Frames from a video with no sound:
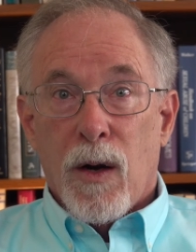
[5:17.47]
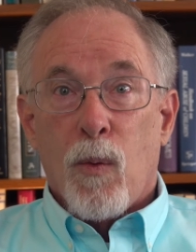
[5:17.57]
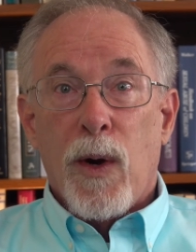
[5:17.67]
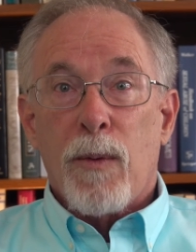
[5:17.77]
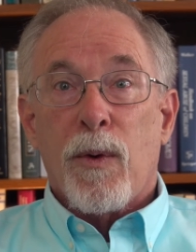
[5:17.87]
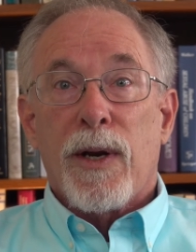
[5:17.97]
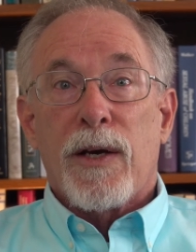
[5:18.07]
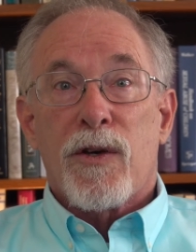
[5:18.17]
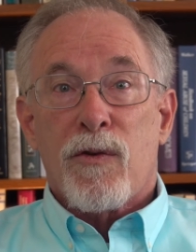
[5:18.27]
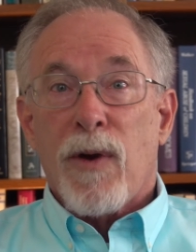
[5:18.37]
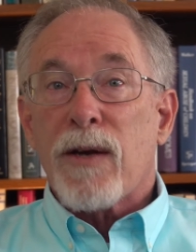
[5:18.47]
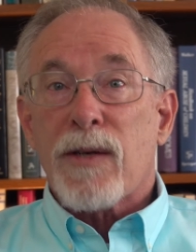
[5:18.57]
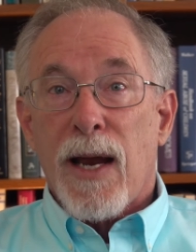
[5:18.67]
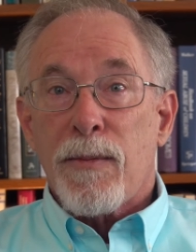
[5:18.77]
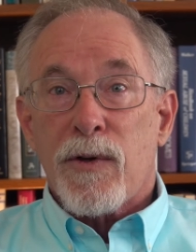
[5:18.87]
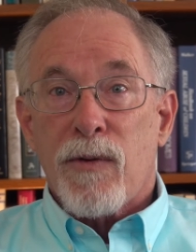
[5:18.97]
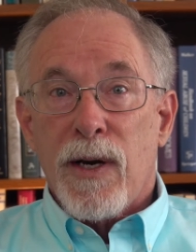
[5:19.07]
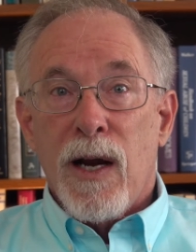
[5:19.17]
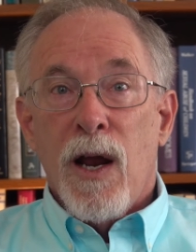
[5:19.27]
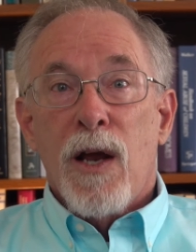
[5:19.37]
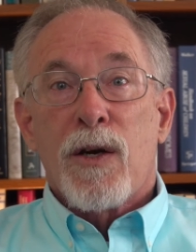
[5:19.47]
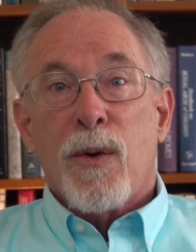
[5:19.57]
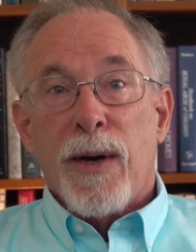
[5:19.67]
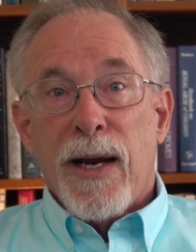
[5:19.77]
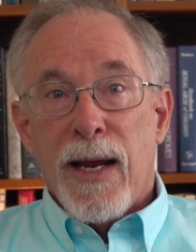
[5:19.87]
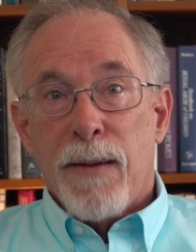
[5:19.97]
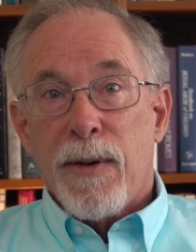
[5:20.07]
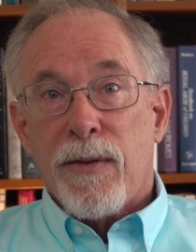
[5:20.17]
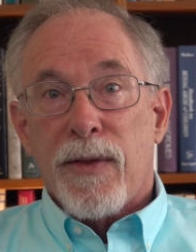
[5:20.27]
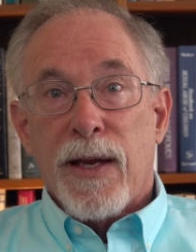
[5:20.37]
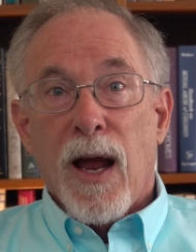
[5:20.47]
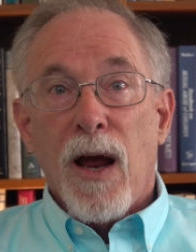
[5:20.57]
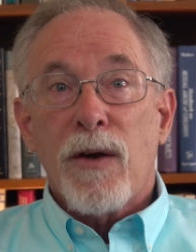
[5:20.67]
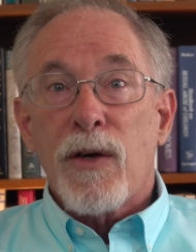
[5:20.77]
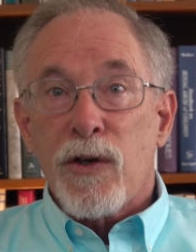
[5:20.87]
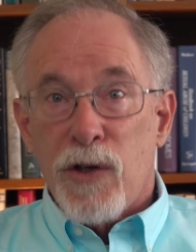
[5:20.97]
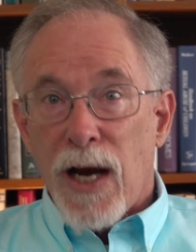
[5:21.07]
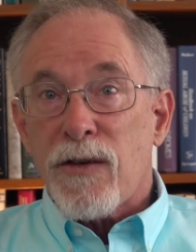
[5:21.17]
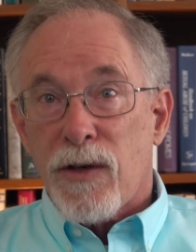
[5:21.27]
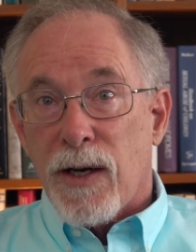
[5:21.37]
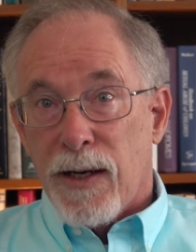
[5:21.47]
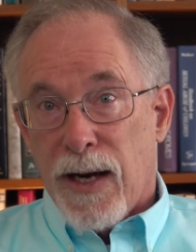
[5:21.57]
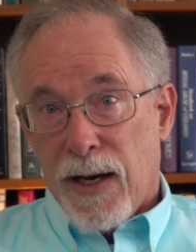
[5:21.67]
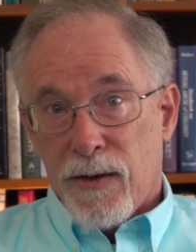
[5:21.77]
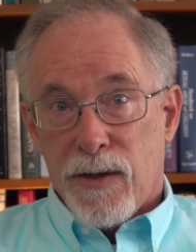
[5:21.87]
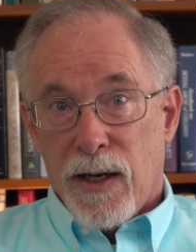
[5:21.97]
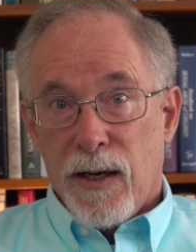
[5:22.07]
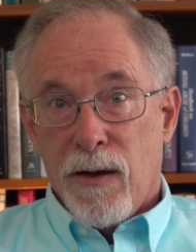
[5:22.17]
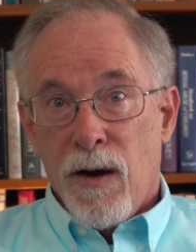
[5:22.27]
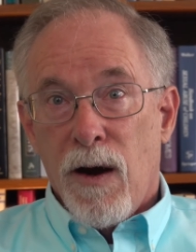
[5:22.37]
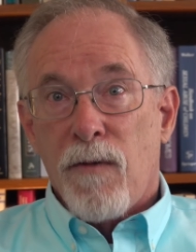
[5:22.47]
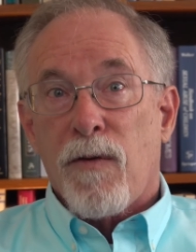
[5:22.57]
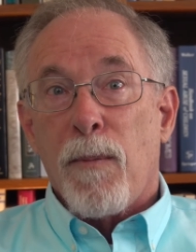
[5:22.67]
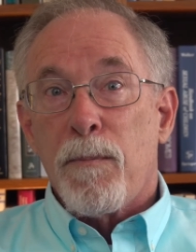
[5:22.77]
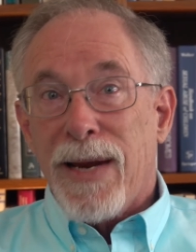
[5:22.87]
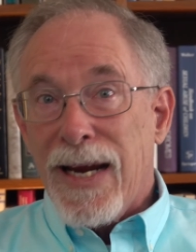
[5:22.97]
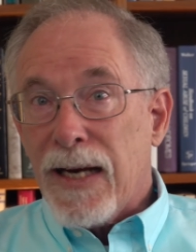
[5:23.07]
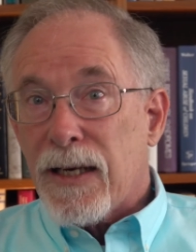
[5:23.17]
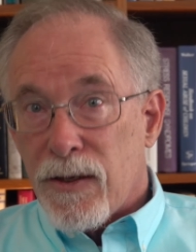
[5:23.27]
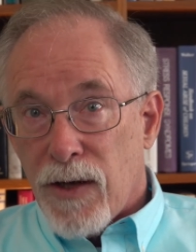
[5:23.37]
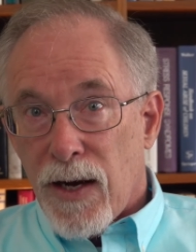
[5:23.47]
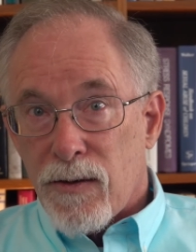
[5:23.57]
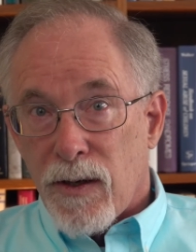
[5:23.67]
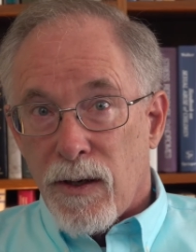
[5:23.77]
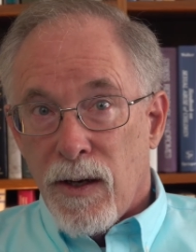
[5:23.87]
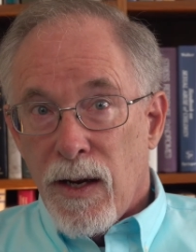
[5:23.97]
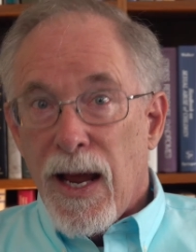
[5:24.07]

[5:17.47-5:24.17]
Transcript: We will need stress chemistry to inhibit the undigested adenosine from being digested